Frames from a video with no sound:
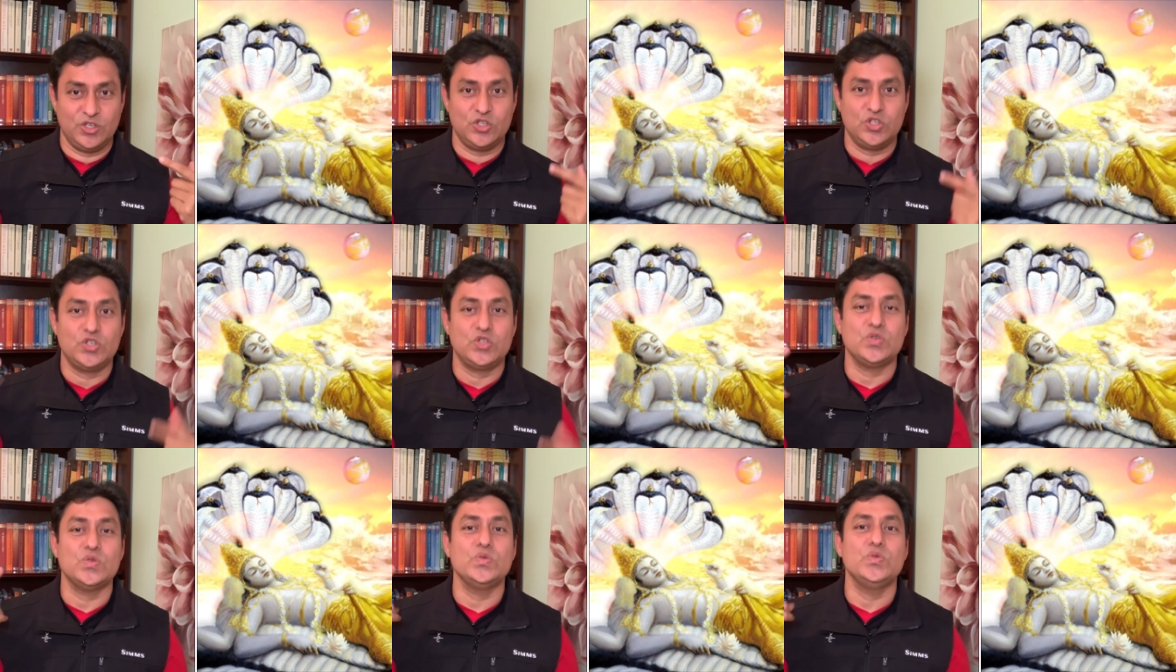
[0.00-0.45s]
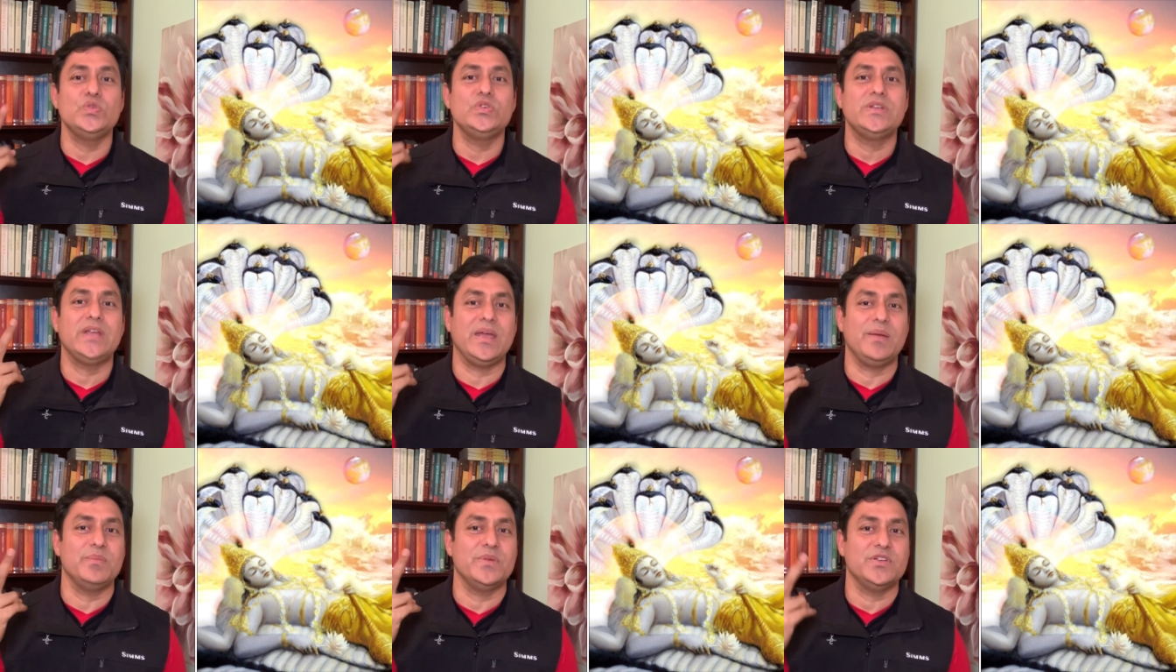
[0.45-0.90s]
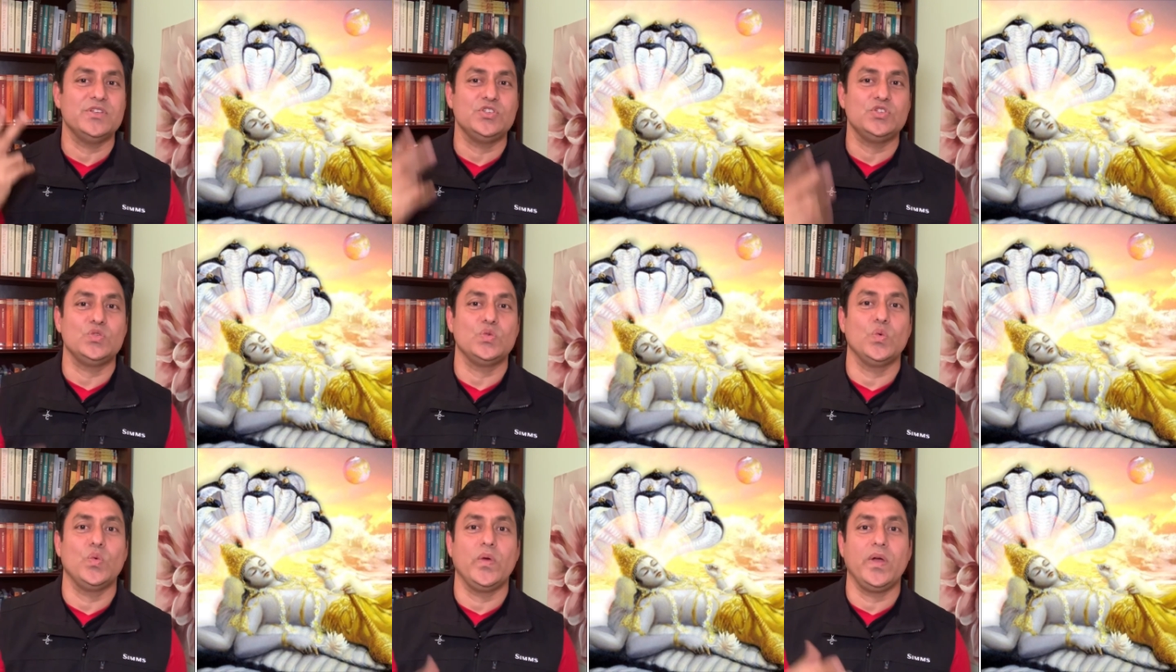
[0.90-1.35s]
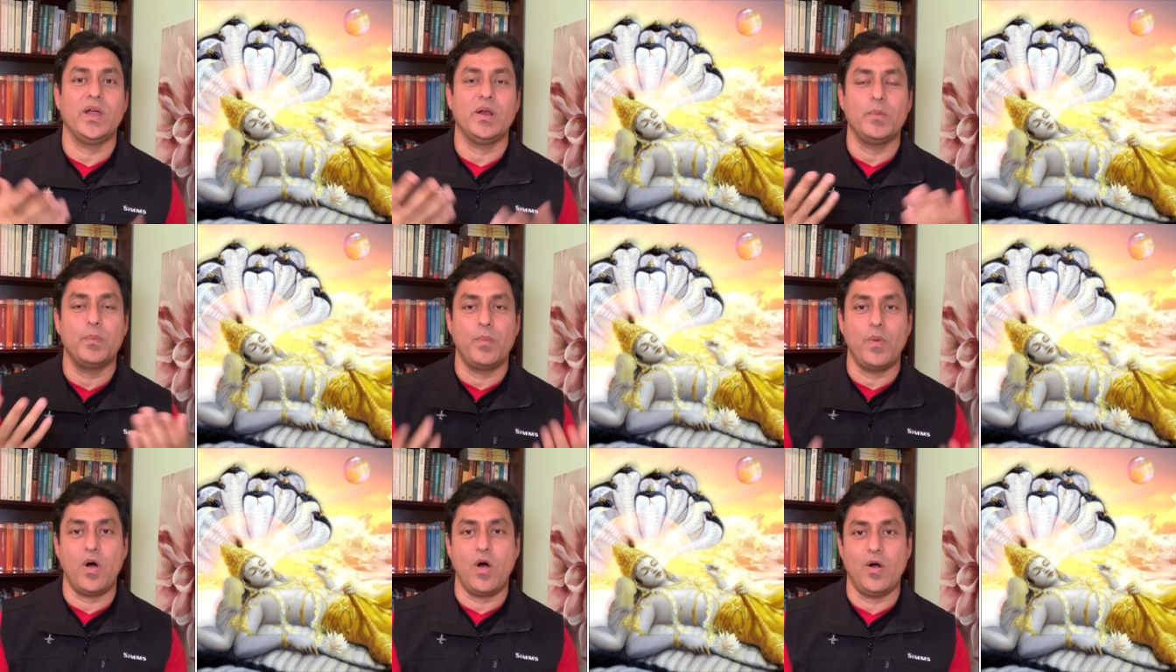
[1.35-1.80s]
two demons were
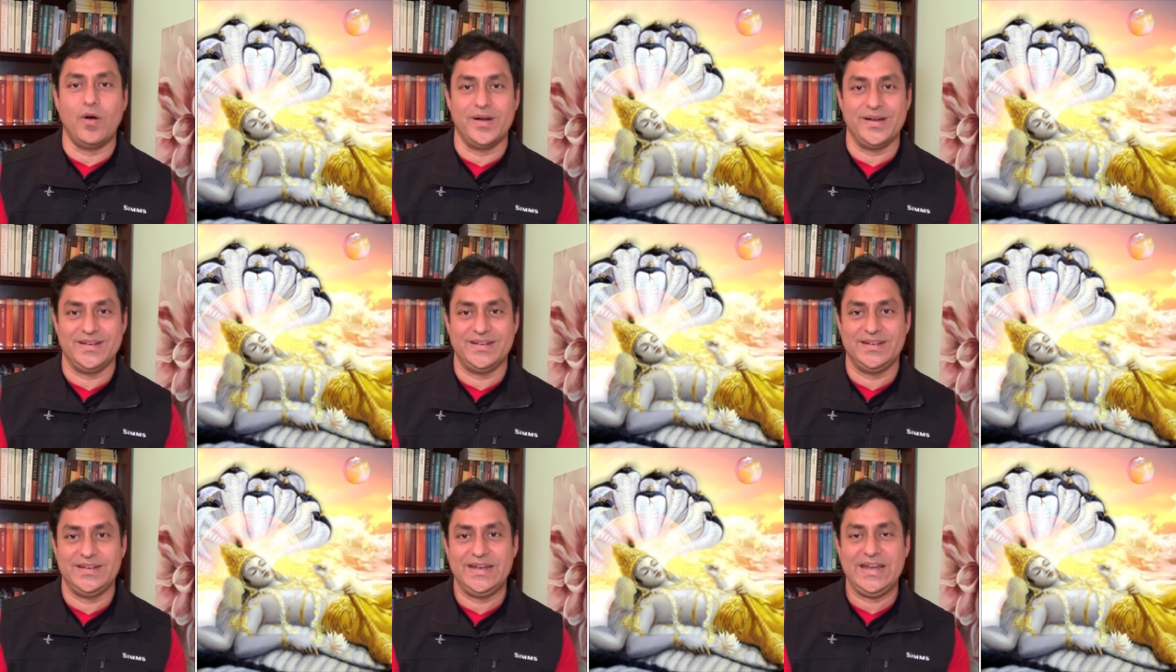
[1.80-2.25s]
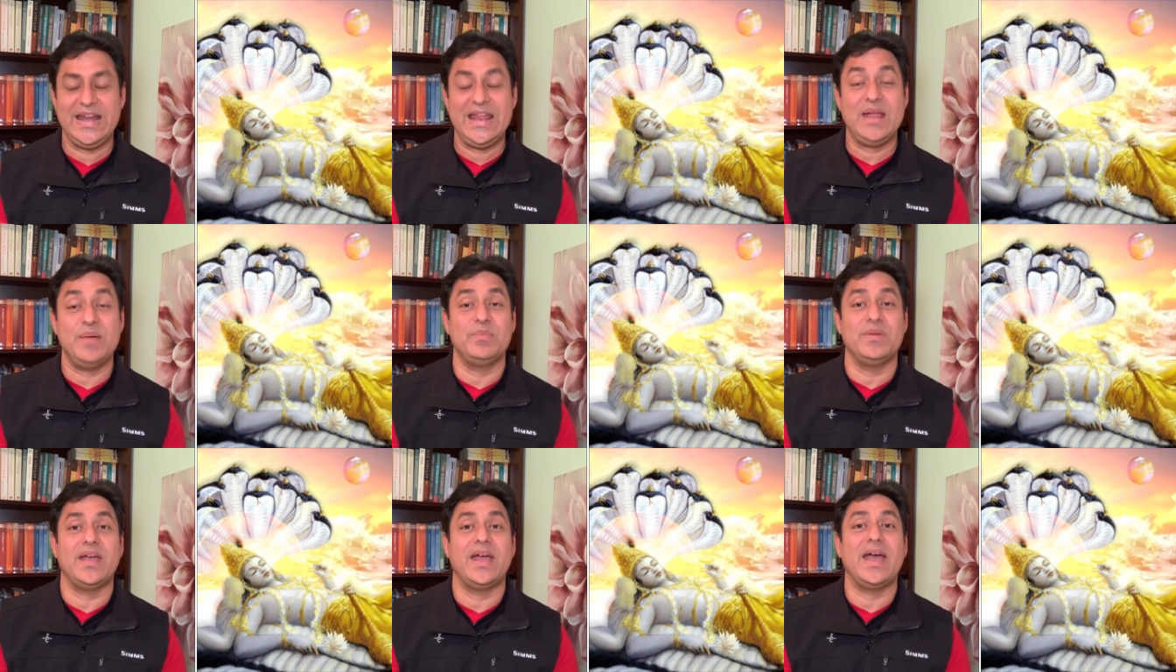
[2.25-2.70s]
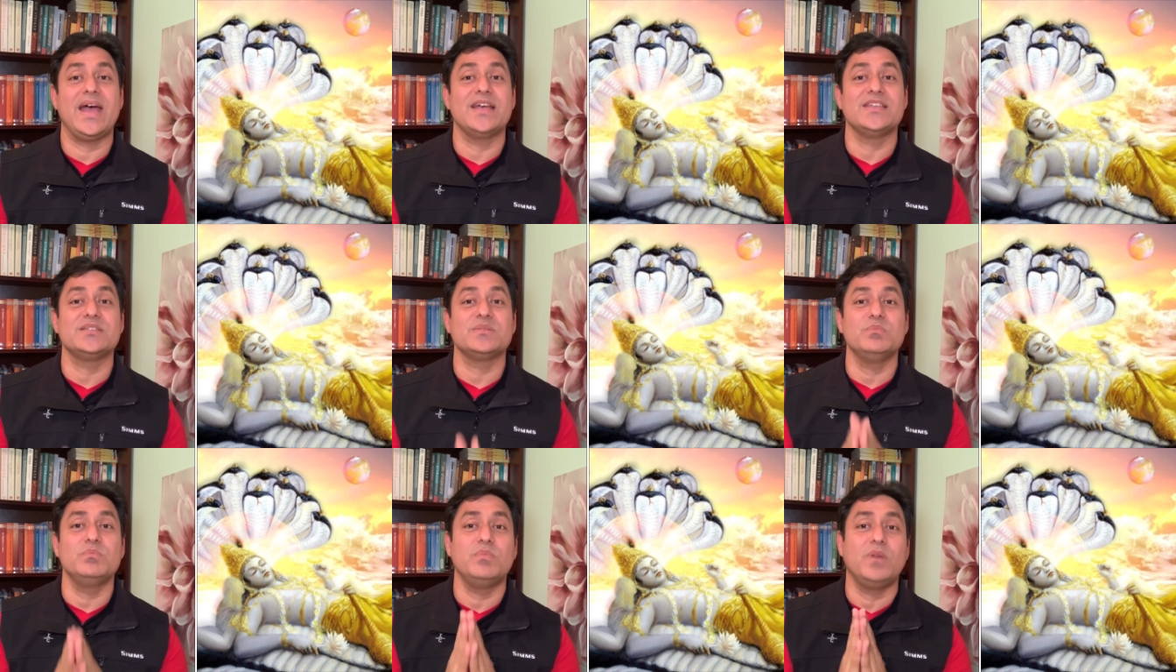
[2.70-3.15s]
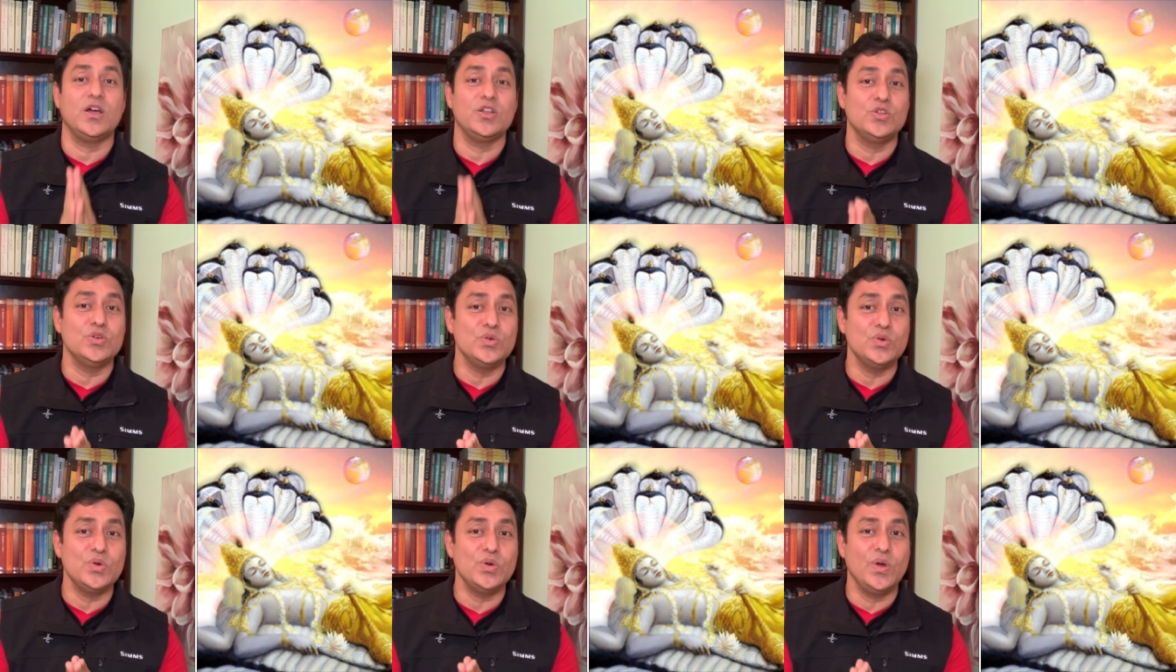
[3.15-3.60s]
born, named as
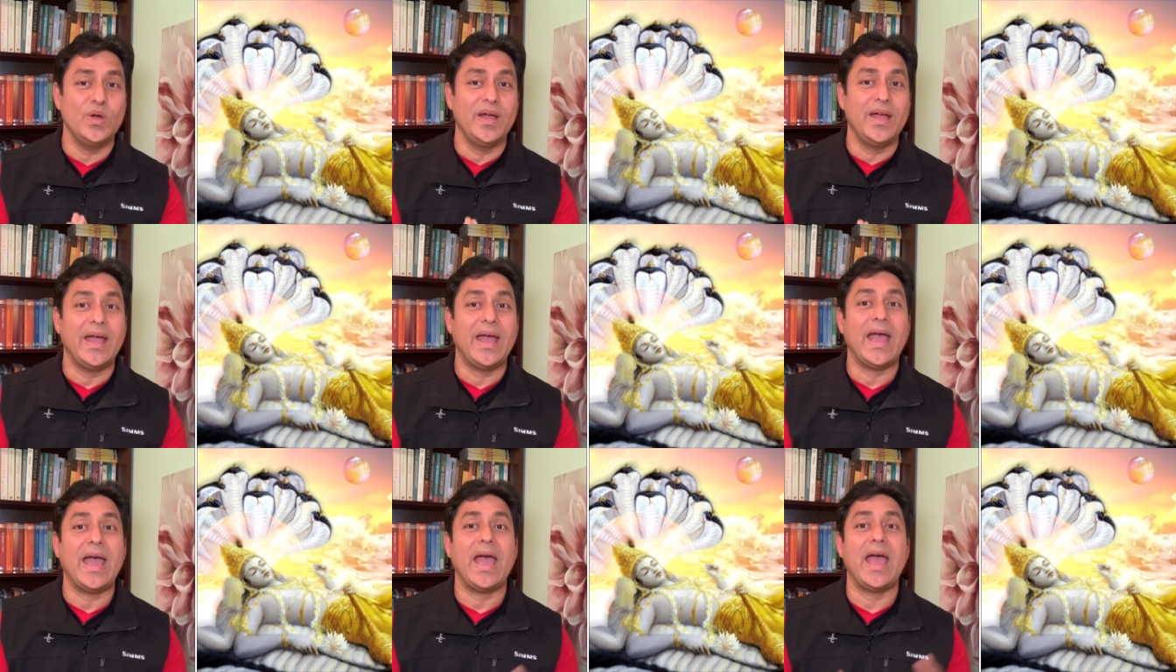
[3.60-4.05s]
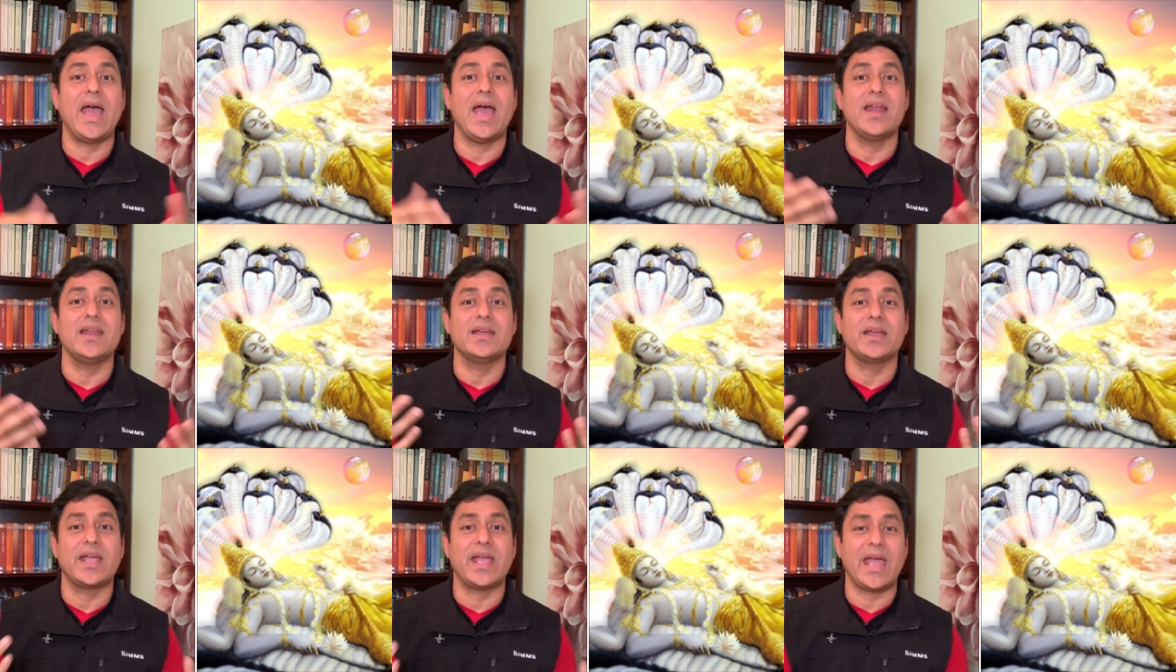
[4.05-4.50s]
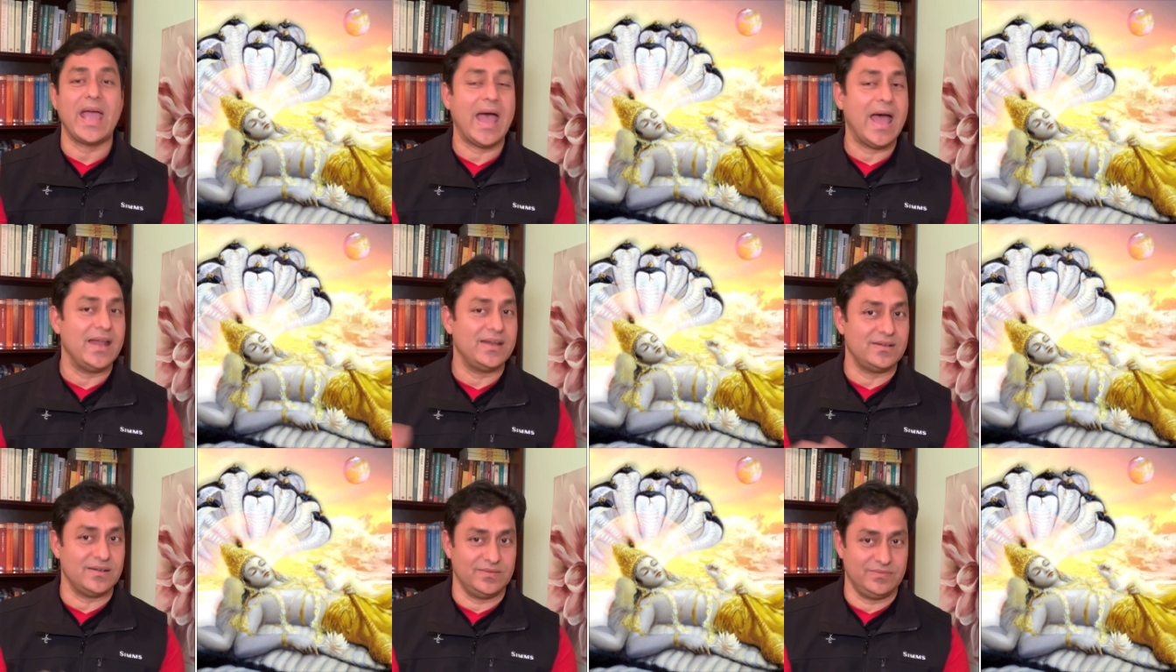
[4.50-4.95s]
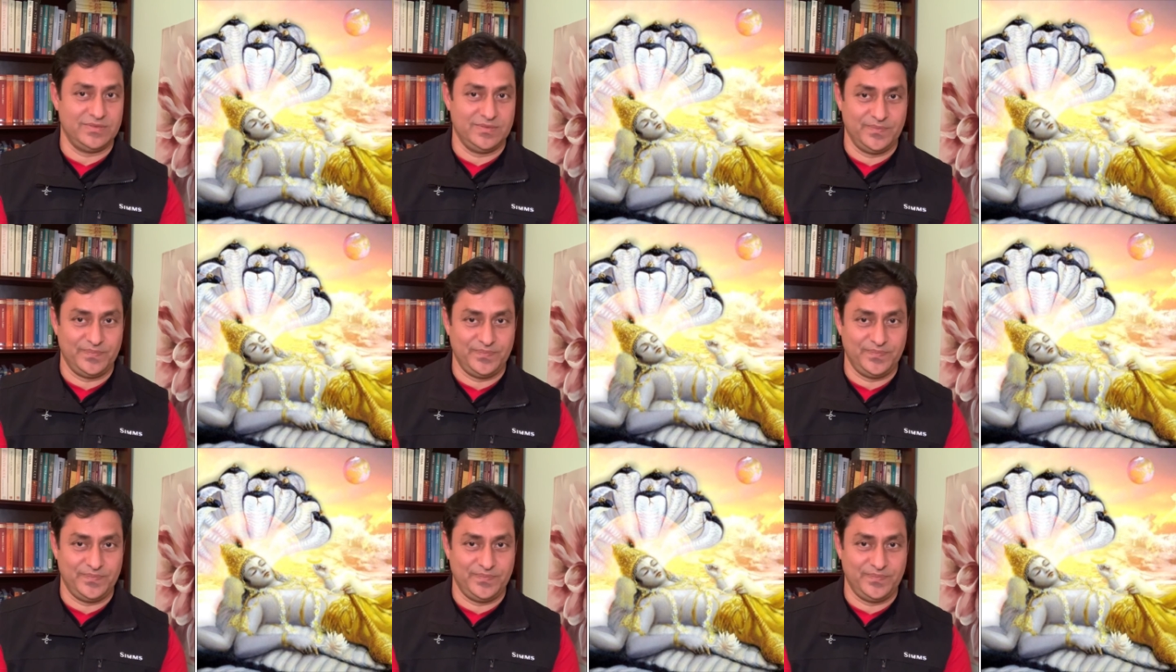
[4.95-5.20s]
Madhu and Katav.